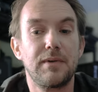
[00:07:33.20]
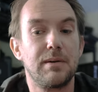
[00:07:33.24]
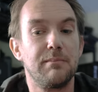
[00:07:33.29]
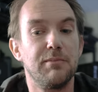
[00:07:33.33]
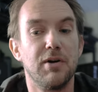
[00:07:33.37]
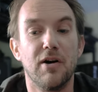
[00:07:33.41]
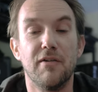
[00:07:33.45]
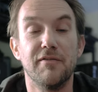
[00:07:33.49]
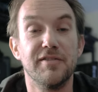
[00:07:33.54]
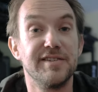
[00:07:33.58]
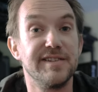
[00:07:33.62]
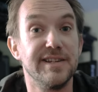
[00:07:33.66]

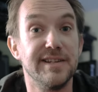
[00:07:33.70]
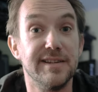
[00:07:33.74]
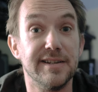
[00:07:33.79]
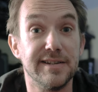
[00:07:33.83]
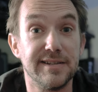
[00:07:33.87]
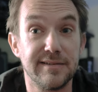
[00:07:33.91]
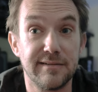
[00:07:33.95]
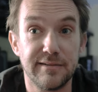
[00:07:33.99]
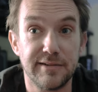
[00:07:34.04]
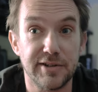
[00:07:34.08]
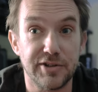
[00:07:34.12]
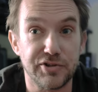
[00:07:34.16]
But obviously
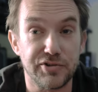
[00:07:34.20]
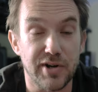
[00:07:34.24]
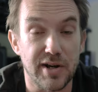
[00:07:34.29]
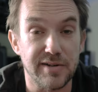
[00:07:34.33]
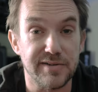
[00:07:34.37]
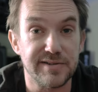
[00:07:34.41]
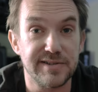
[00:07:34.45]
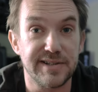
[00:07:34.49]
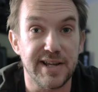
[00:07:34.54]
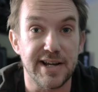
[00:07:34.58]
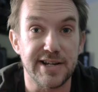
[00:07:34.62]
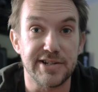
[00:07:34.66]
the
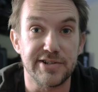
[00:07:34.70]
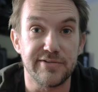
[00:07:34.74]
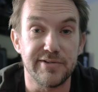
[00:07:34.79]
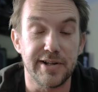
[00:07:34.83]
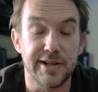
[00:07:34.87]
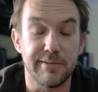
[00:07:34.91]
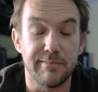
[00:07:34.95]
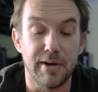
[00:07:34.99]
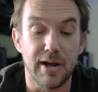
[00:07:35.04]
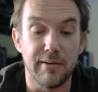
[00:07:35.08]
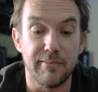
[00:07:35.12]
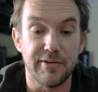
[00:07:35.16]
drone's stationary
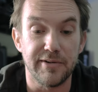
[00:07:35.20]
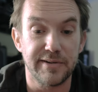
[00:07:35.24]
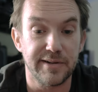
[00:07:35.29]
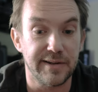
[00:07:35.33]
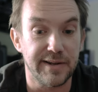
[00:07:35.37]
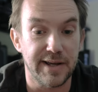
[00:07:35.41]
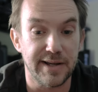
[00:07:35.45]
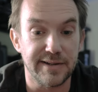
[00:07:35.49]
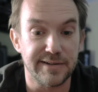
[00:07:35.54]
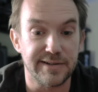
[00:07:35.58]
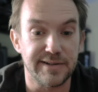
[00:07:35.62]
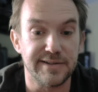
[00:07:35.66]
at the moment, so
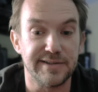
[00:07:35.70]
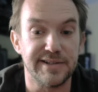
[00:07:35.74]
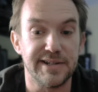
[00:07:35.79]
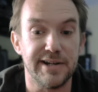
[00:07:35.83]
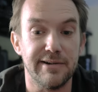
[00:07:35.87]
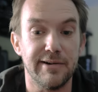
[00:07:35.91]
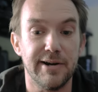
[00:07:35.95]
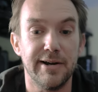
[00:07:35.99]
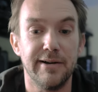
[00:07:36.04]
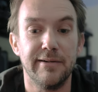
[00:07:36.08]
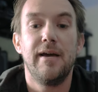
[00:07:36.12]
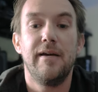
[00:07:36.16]
that's at
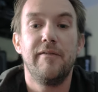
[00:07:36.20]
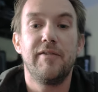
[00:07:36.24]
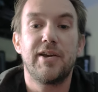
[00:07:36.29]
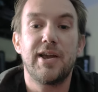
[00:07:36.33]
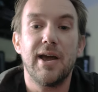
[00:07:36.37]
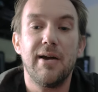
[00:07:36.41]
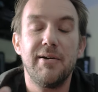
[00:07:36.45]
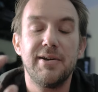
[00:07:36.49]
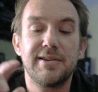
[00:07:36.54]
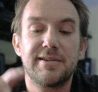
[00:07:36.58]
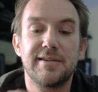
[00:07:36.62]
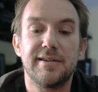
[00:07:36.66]
zero. If you
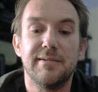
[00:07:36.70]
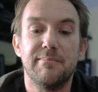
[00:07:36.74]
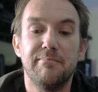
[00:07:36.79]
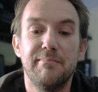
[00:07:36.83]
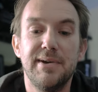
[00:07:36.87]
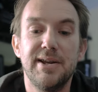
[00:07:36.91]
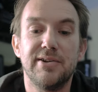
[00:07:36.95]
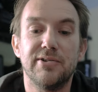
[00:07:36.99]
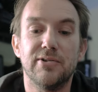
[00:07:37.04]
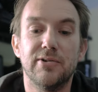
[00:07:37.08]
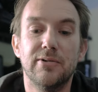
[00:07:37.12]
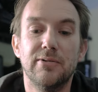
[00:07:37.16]
go into the
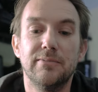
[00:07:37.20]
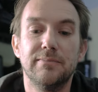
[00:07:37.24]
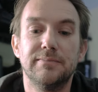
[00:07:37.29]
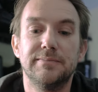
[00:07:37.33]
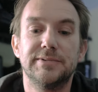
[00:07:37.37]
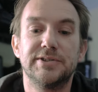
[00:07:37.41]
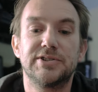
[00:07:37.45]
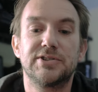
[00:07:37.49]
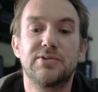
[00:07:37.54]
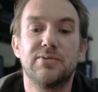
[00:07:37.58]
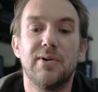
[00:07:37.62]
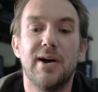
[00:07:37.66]
middle,
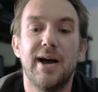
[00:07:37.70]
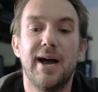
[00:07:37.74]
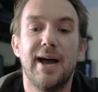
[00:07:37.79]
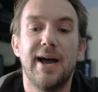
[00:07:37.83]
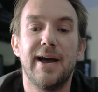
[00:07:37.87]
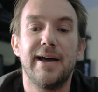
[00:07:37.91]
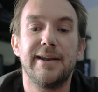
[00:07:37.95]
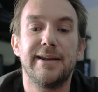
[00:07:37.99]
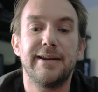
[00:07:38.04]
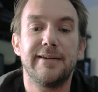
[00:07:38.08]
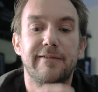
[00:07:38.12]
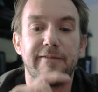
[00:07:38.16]
it's quite a
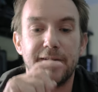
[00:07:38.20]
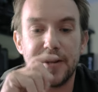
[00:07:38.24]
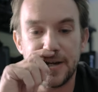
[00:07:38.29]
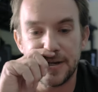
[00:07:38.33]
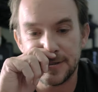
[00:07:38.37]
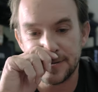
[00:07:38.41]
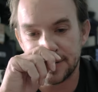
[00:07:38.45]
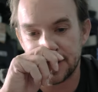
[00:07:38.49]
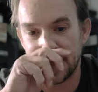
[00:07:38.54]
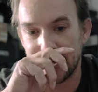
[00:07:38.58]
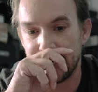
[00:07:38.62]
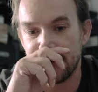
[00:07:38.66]
handy
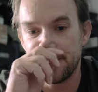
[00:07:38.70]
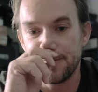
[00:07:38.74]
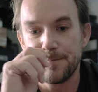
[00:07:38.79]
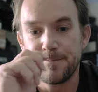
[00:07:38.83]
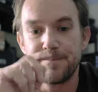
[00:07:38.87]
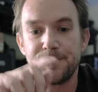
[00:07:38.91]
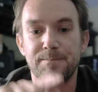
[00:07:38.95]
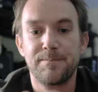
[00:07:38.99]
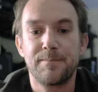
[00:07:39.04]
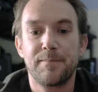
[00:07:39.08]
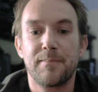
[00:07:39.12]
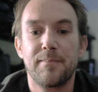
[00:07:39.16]
feature.
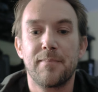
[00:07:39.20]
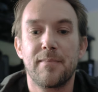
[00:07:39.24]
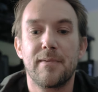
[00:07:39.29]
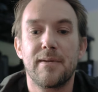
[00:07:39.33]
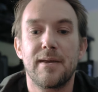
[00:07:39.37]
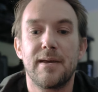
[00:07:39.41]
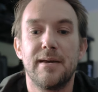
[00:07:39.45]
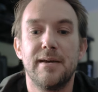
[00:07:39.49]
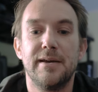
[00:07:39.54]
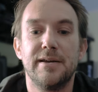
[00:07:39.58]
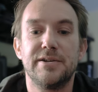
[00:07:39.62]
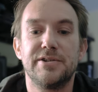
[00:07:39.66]

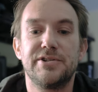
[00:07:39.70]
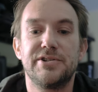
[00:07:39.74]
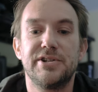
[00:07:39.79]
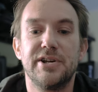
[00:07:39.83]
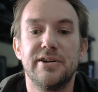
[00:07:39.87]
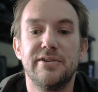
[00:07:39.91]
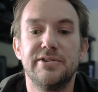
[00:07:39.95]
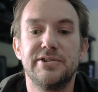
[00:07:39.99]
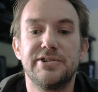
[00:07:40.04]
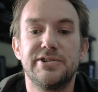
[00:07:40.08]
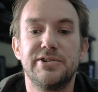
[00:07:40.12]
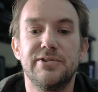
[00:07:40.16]
It
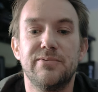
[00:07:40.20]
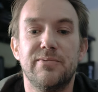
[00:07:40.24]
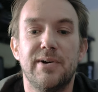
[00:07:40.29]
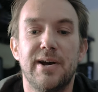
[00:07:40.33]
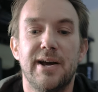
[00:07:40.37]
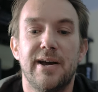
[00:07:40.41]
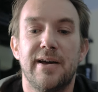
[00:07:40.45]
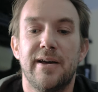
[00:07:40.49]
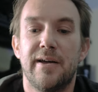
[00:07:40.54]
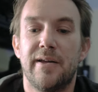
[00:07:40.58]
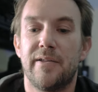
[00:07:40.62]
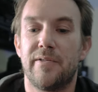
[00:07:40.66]
shows you
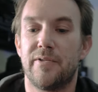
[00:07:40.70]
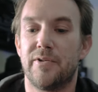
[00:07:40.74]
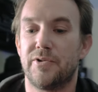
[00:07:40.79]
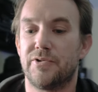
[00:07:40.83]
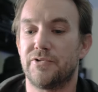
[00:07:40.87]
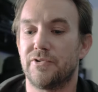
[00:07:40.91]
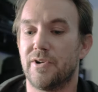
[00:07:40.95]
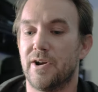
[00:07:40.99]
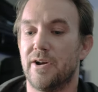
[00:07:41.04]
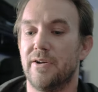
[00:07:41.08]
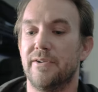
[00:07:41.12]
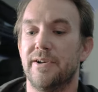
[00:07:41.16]
where the
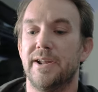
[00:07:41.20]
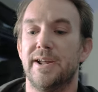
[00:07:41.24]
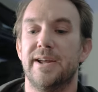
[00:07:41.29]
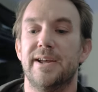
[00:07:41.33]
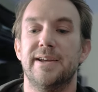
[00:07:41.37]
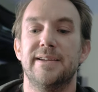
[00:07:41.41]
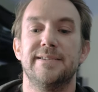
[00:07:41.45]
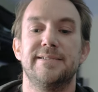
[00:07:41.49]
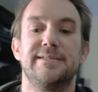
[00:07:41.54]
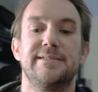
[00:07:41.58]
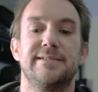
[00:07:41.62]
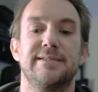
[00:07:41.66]
drone
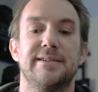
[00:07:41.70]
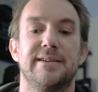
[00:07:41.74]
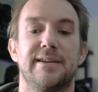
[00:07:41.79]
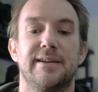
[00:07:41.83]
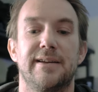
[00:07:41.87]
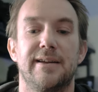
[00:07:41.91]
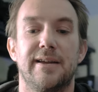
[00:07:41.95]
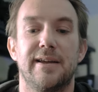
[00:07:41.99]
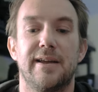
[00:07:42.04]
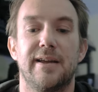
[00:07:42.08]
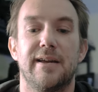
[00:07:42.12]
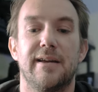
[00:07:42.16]
is
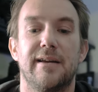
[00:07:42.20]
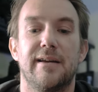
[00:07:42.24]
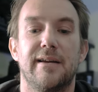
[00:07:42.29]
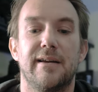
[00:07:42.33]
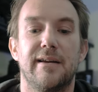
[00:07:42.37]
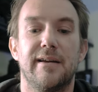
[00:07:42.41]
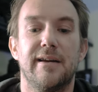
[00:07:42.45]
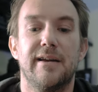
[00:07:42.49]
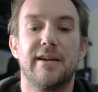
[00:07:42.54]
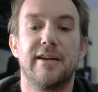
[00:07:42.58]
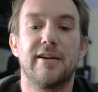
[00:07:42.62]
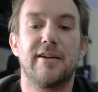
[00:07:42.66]

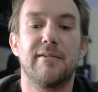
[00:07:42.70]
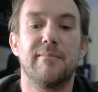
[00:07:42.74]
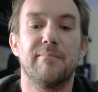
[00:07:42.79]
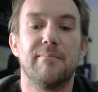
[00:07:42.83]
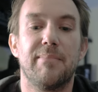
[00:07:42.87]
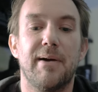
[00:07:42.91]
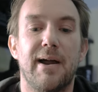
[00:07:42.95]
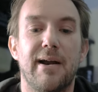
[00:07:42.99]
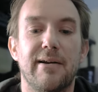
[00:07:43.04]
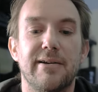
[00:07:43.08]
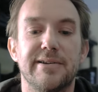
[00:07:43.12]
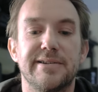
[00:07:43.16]
in
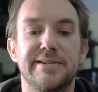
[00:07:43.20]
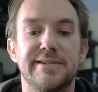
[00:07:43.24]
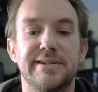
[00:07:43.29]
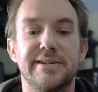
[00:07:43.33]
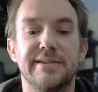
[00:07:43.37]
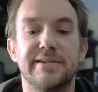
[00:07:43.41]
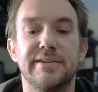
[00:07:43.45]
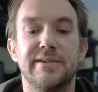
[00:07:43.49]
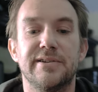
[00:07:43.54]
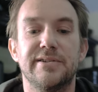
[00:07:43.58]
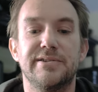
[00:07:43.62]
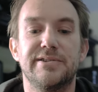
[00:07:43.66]

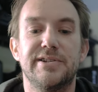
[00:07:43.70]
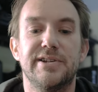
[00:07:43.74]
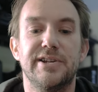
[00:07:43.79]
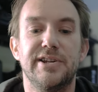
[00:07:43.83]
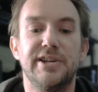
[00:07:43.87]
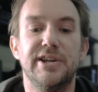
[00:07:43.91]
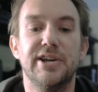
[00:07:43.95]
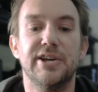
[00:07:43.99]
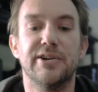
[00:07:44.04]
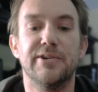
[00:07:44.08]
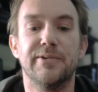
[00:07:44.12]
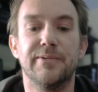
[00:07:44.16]
comparison to
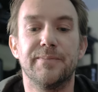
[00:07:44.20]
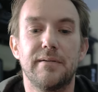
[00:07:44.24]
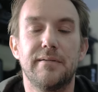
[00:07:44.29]
you.